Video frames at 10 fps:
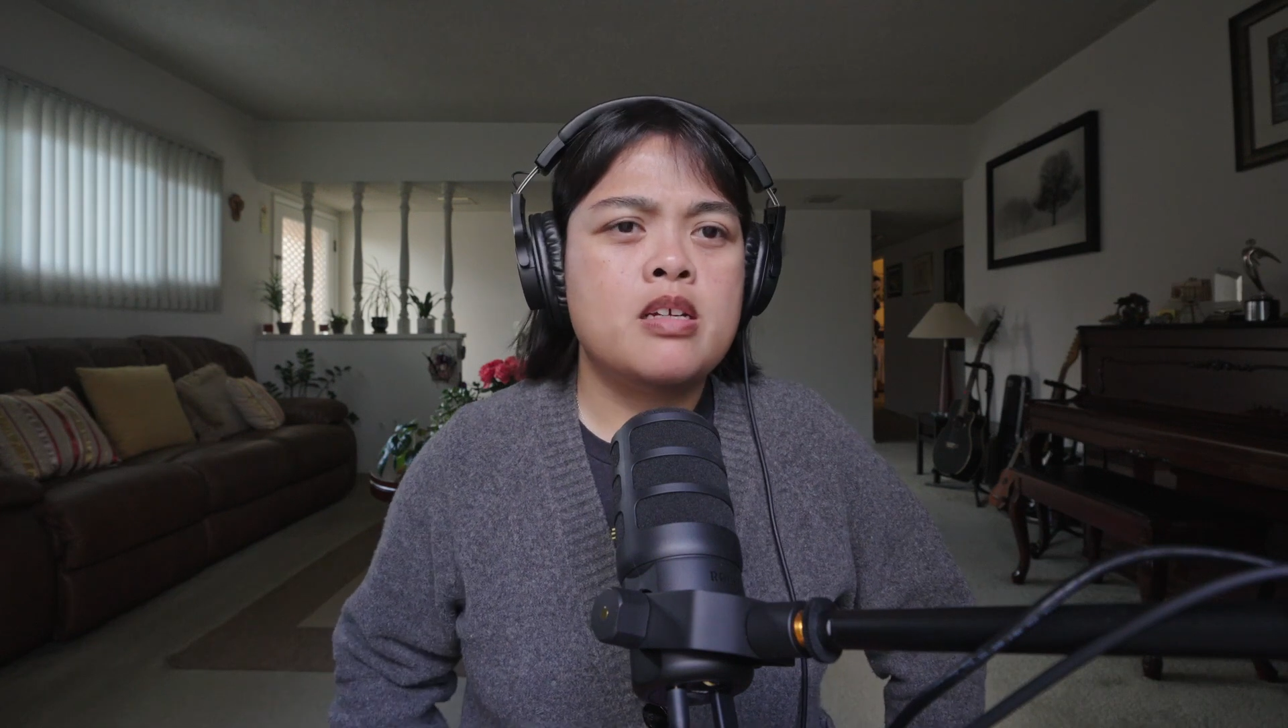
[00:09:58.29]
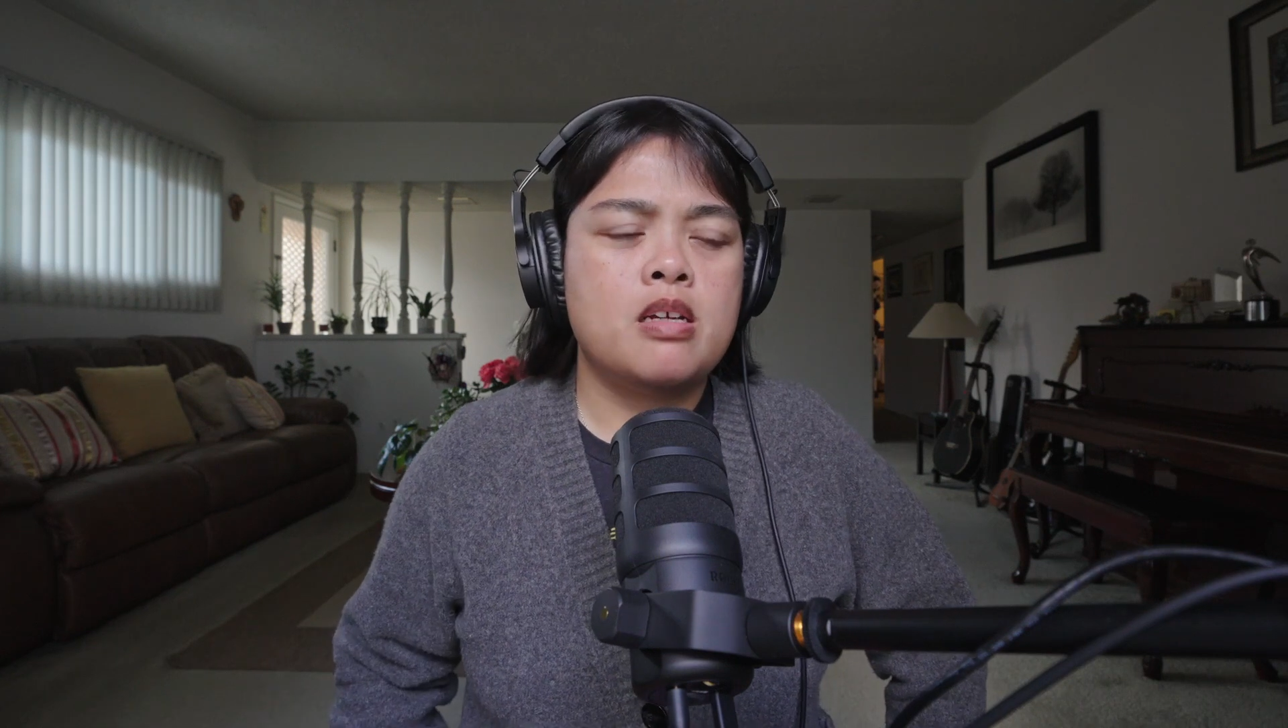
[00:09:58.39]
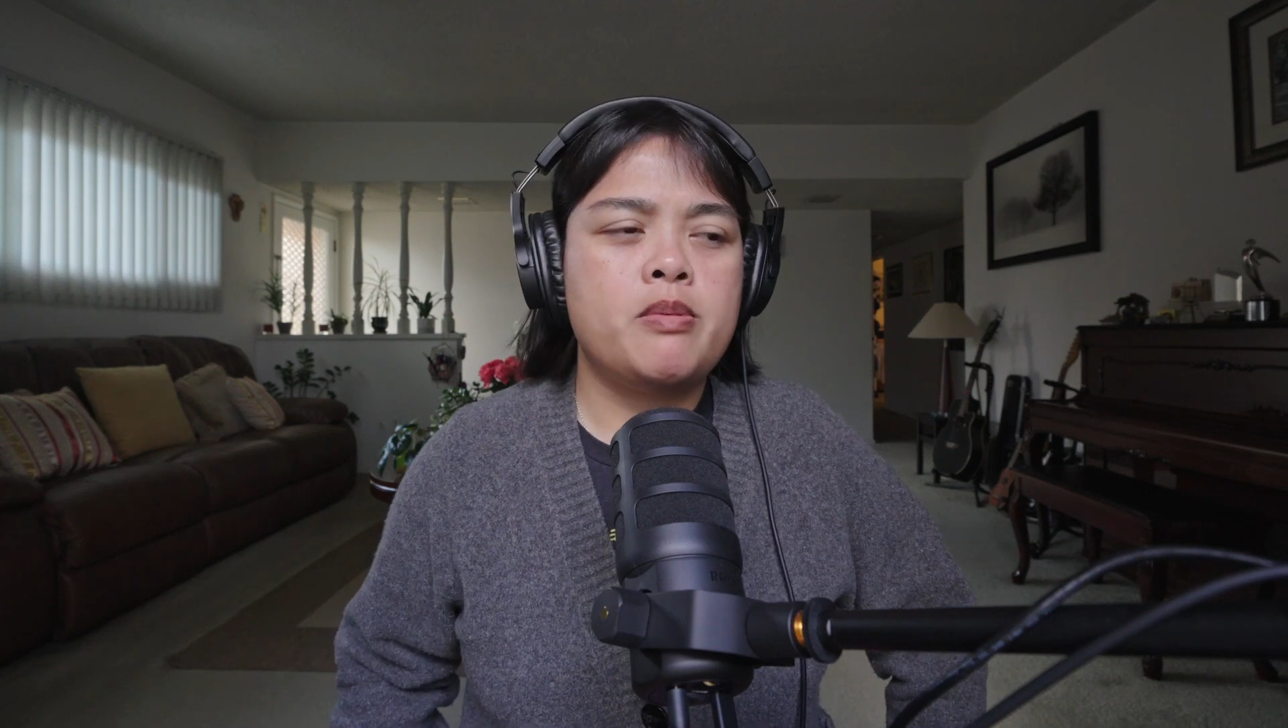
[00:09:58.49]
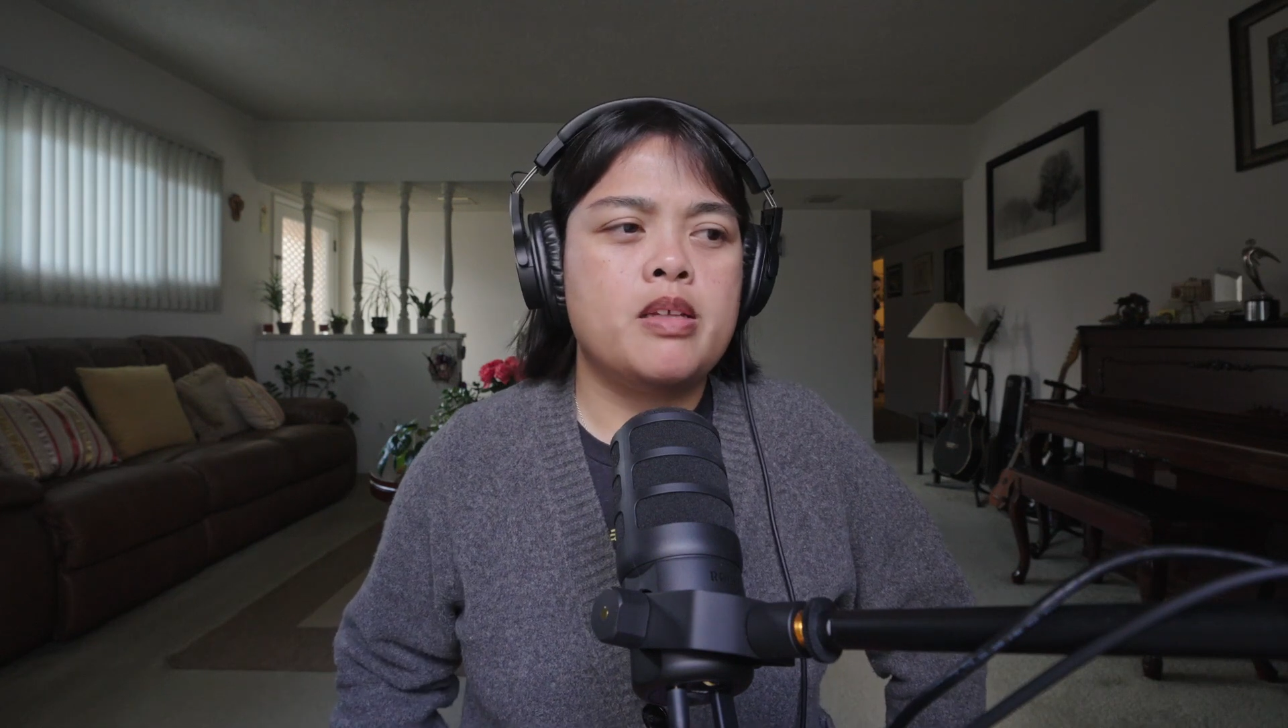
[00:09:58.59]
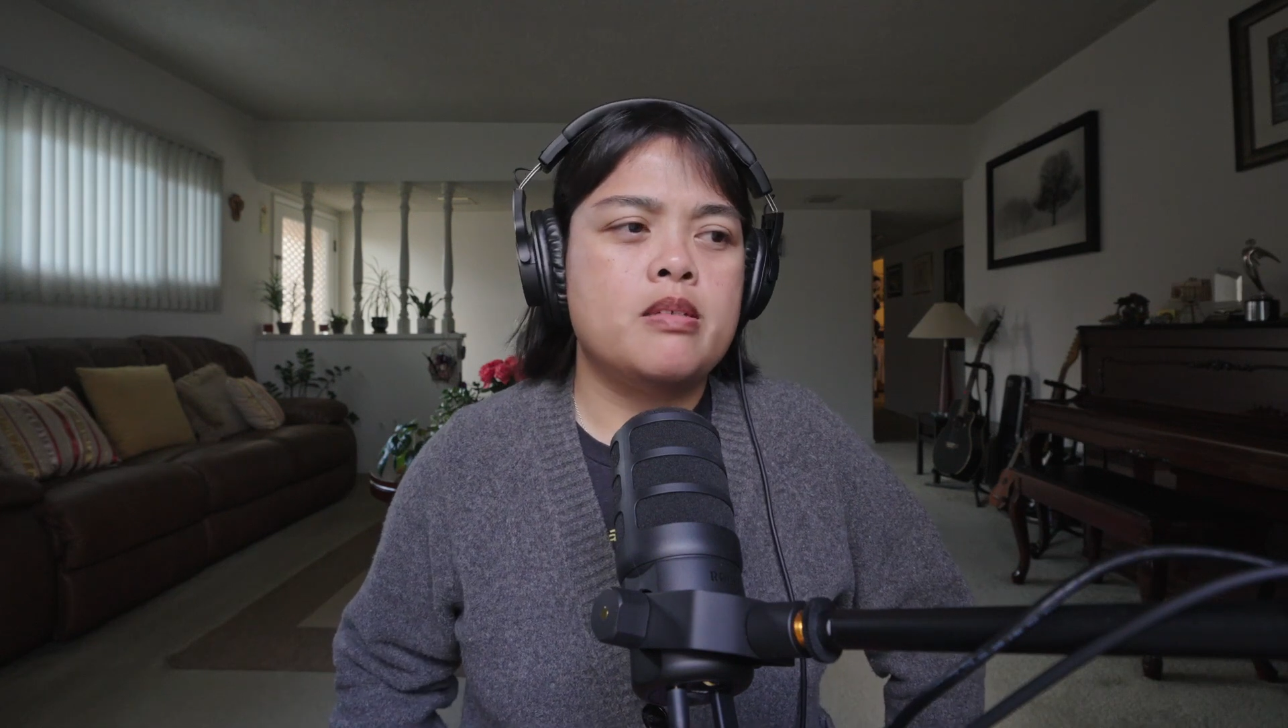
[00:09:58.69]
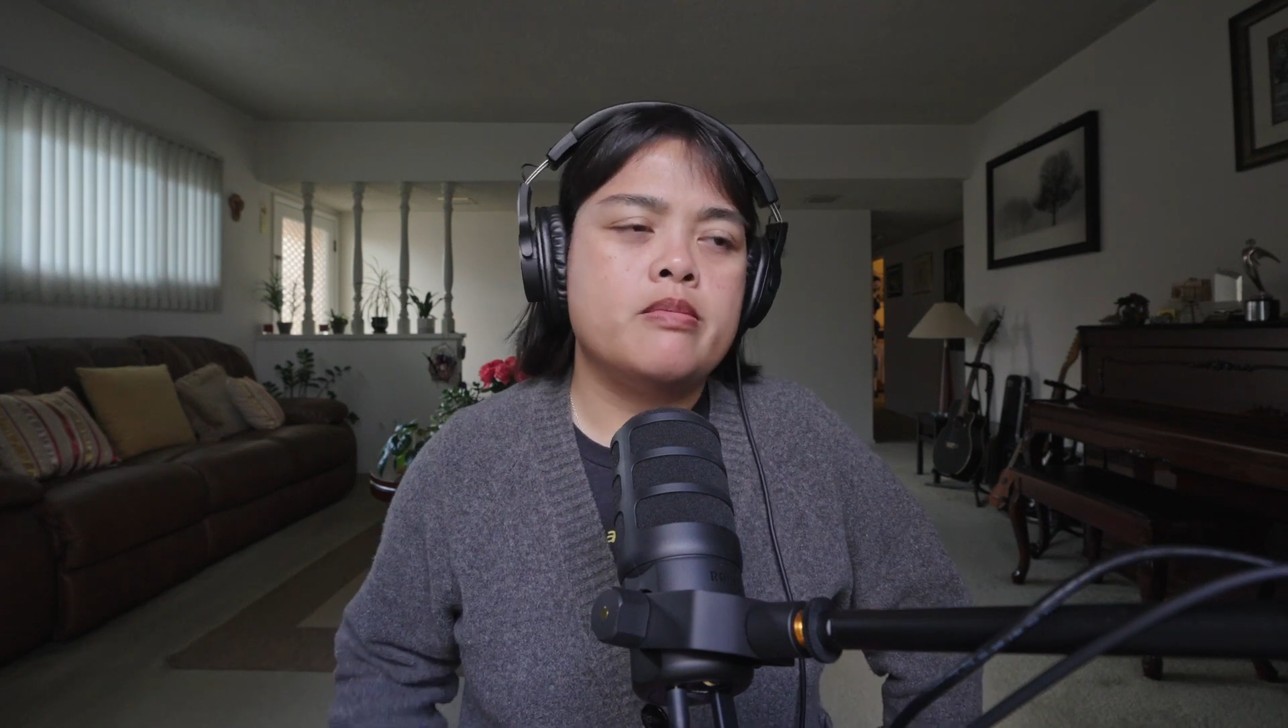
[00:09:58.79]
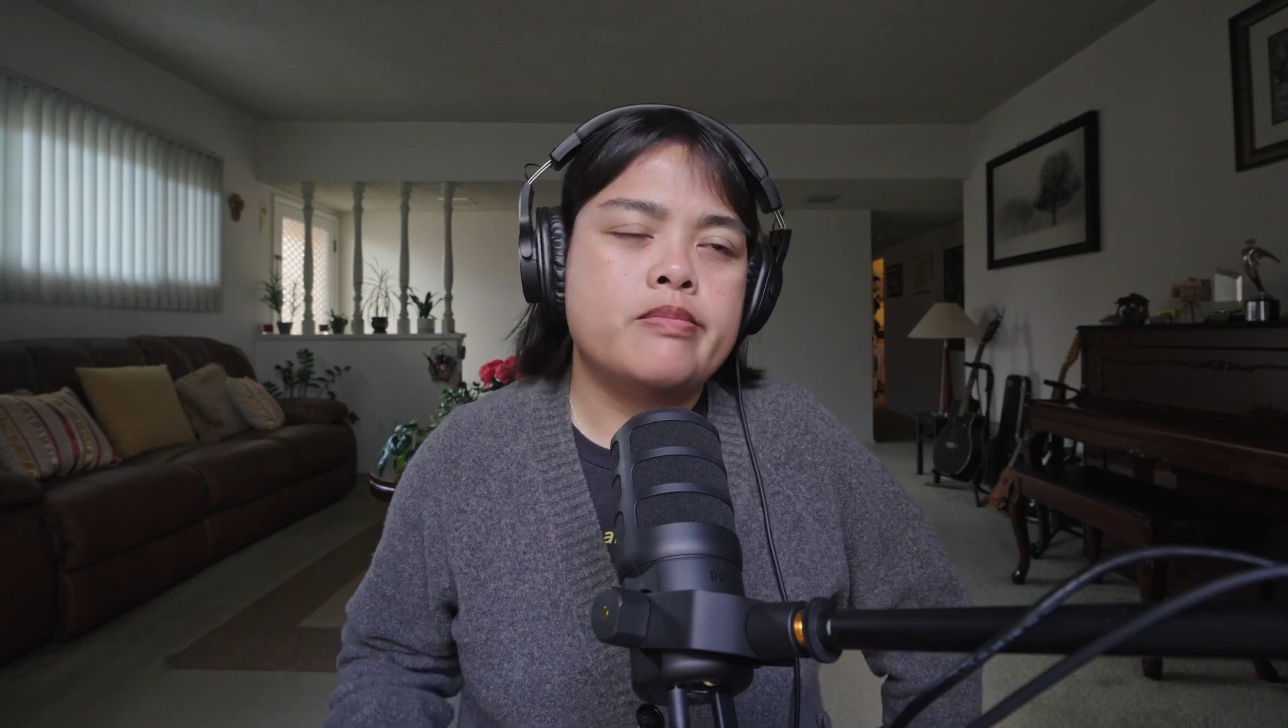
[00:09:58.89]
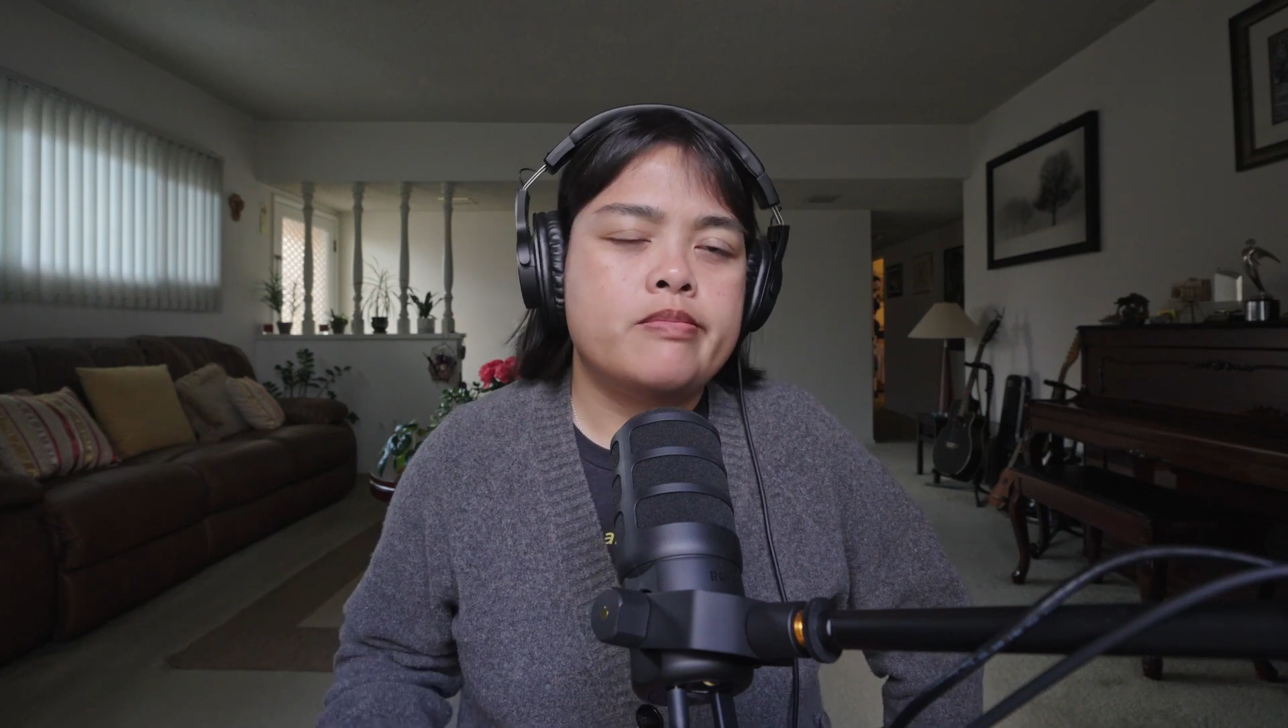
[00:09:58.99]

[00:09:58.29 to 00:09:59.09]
I mean,